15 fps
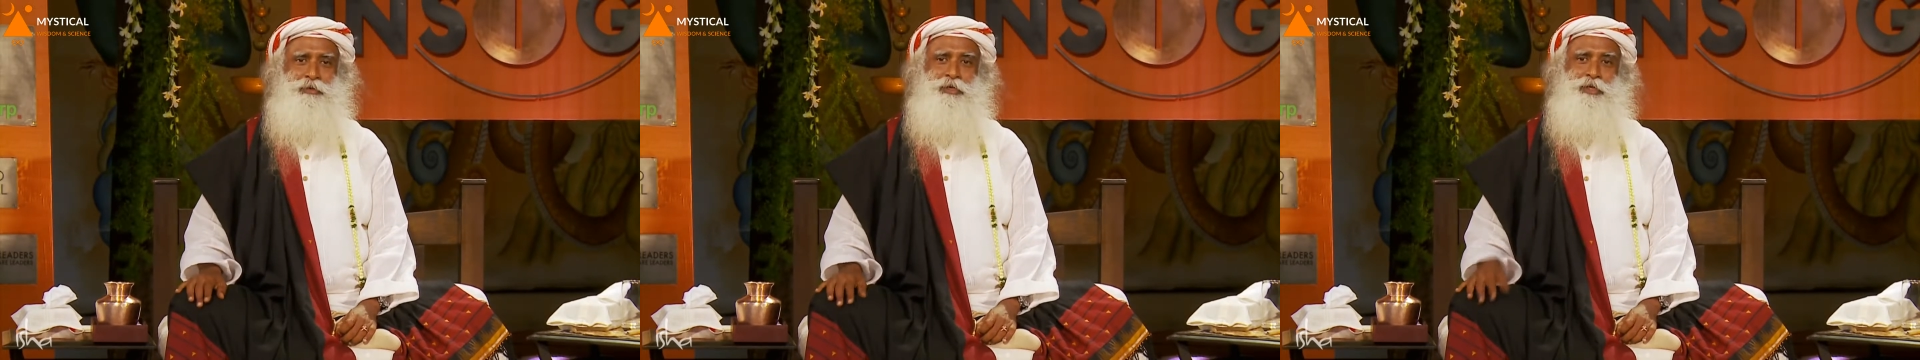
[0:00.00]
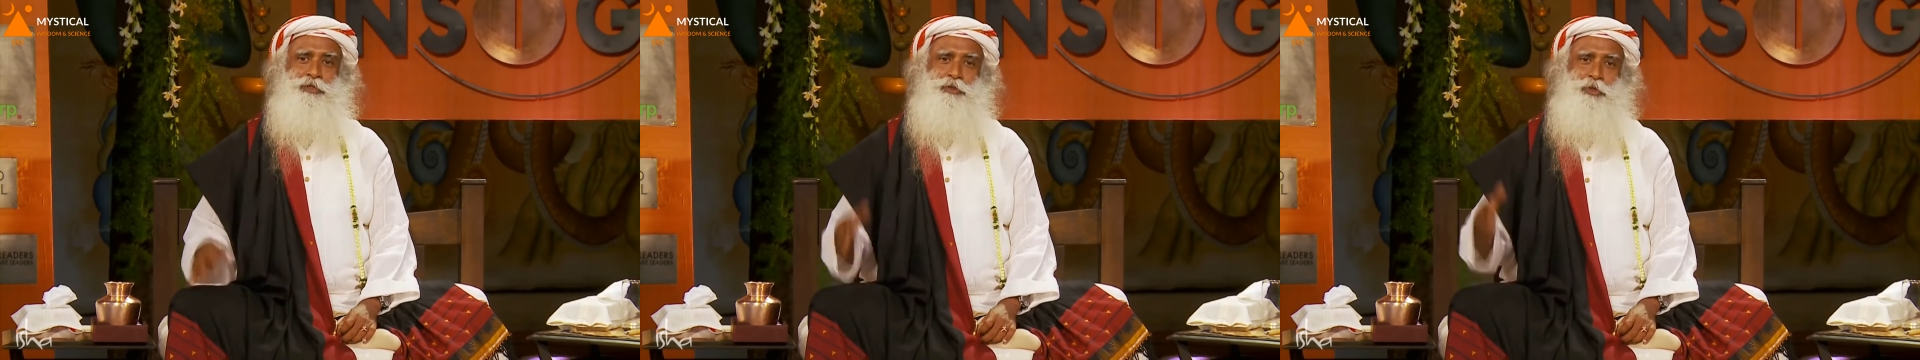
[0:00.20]

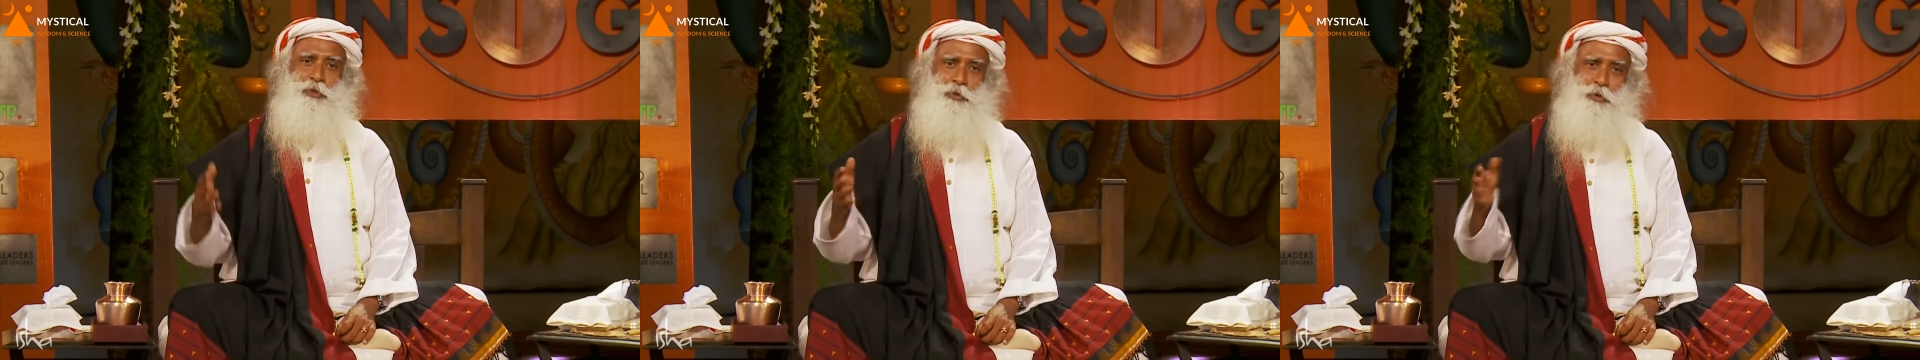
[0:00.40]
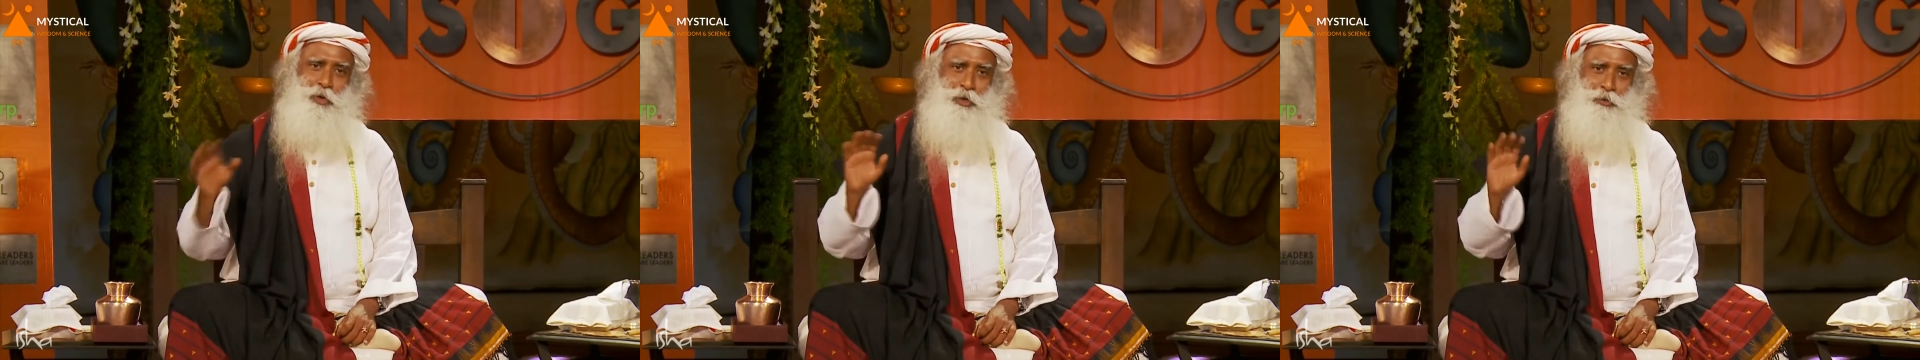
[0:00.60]
or does
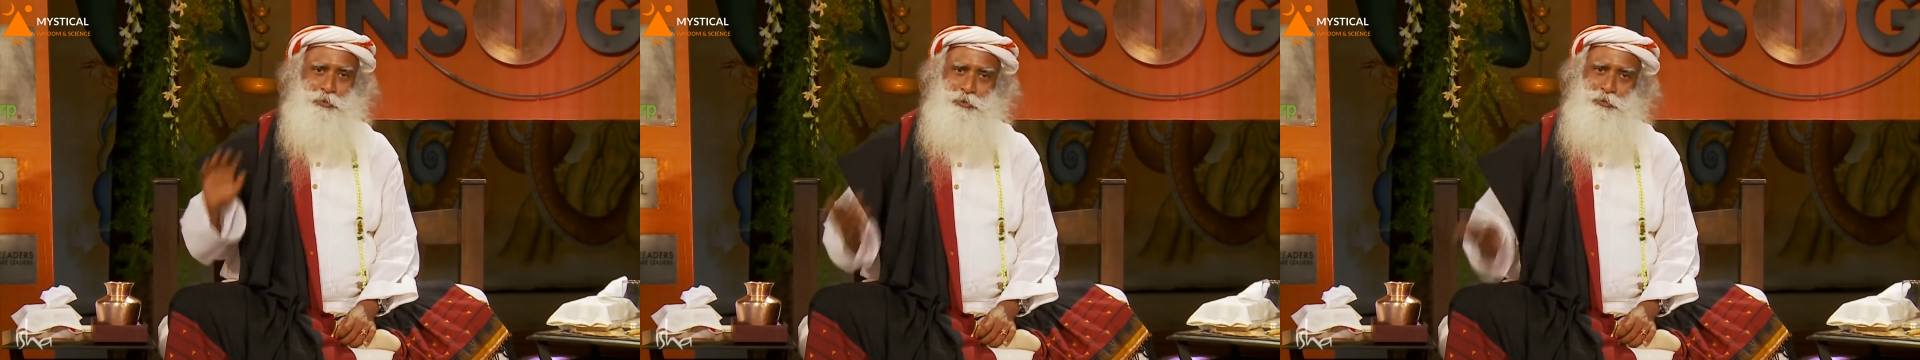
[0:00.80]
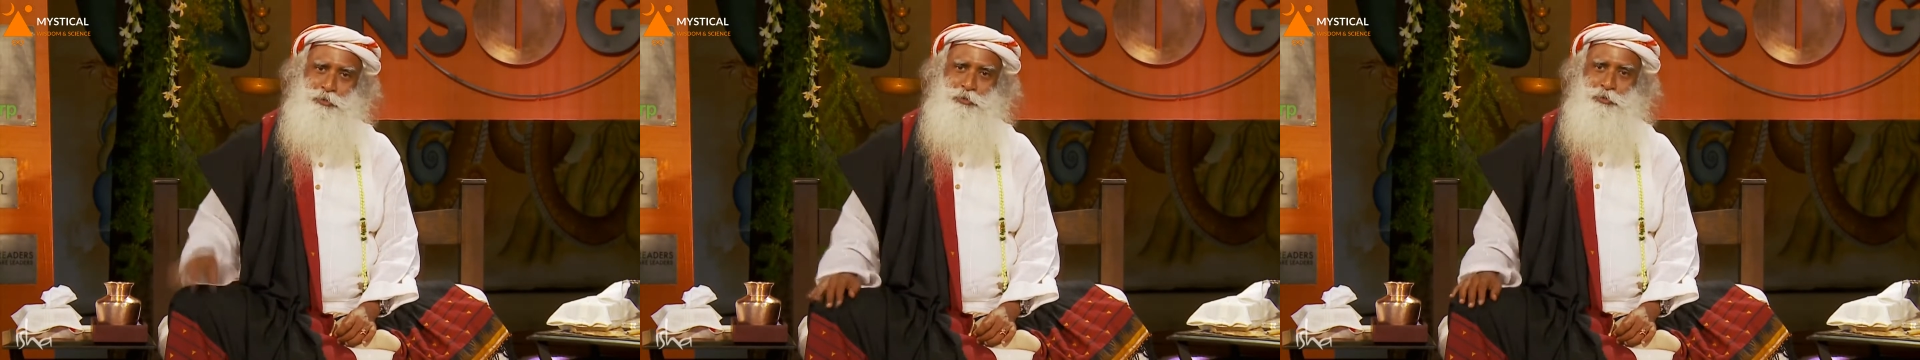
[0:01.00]
not know how
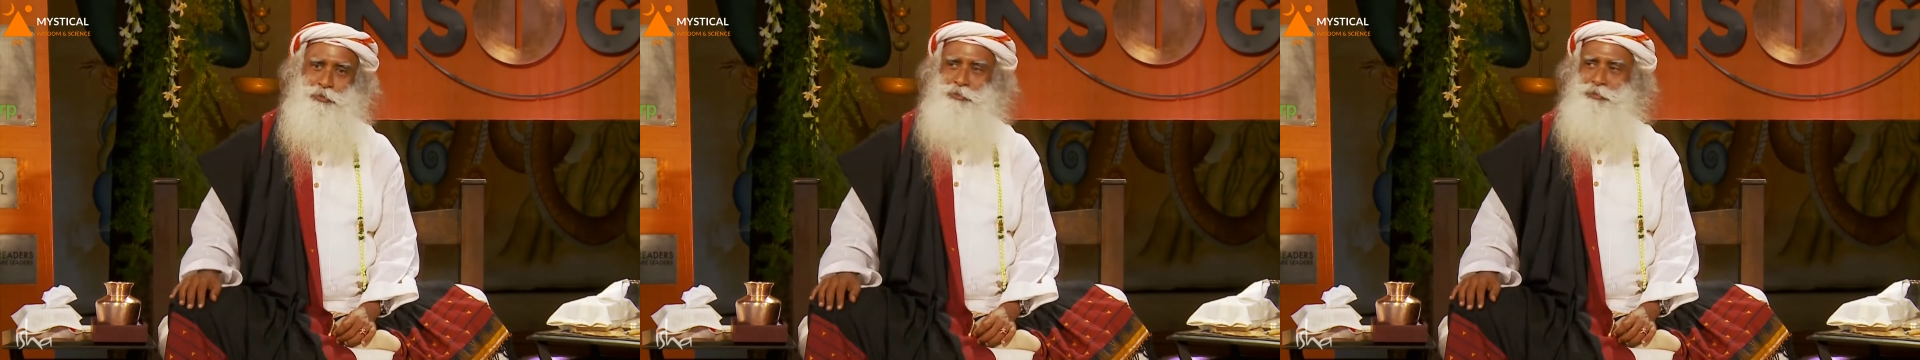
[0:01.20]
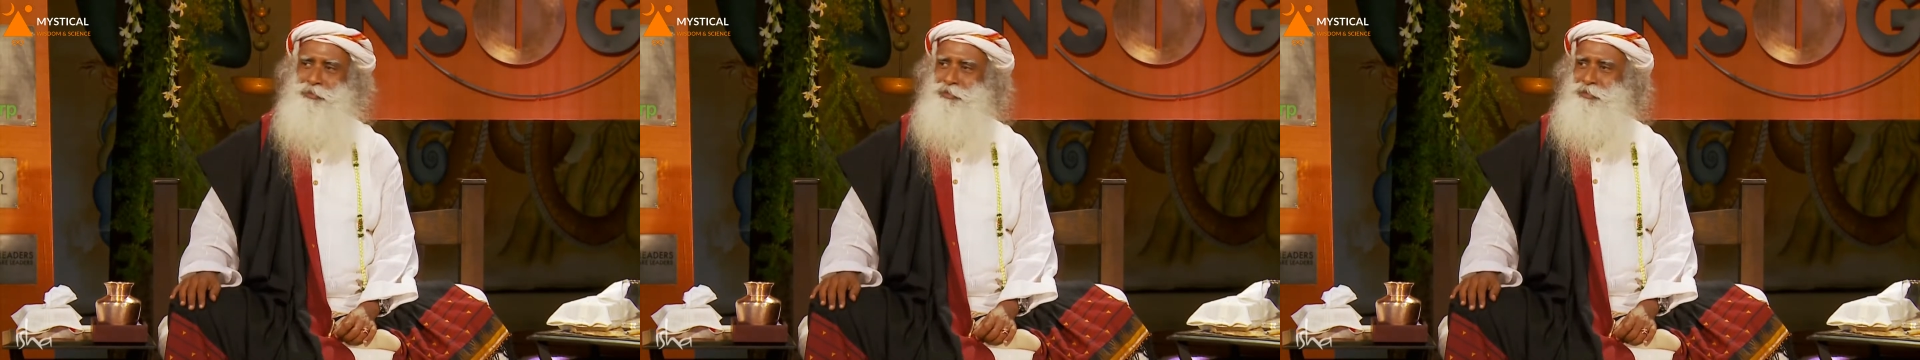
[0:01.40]
to use
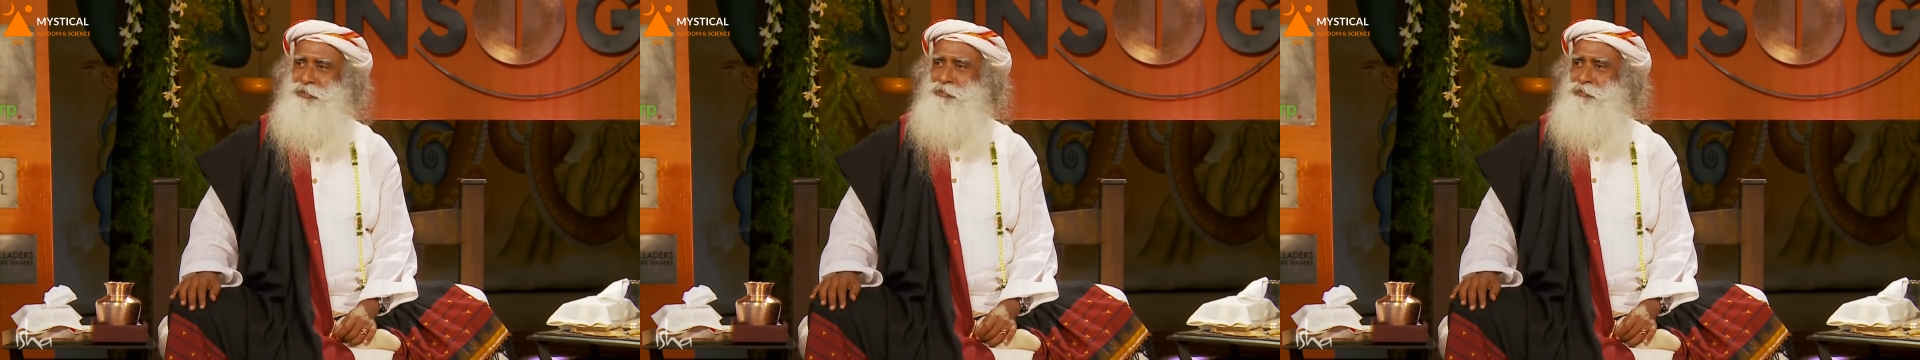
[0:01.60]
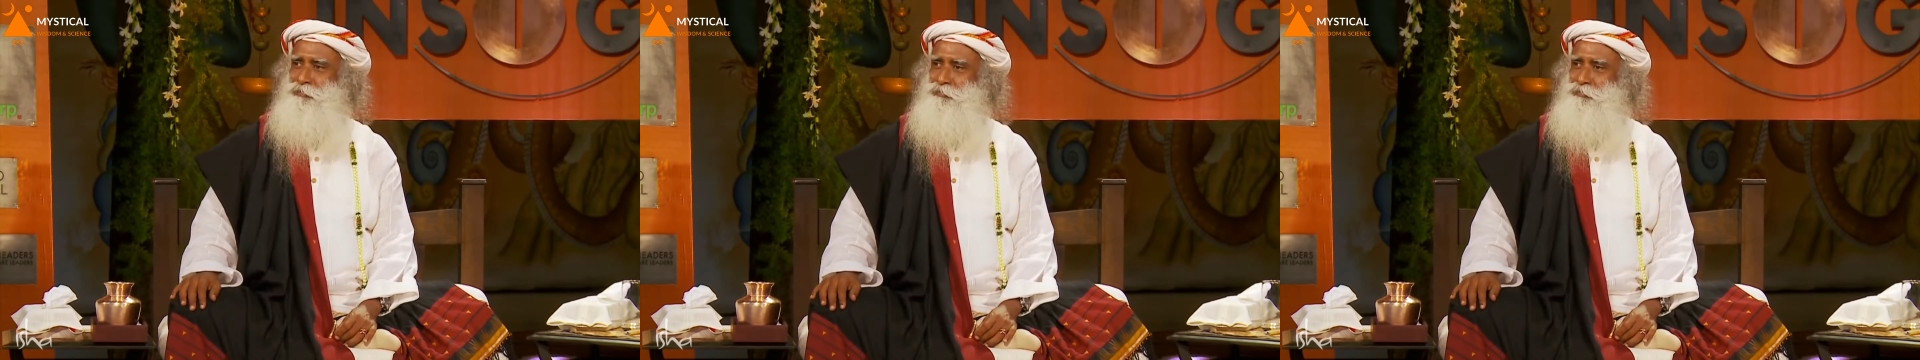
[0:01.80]
tools.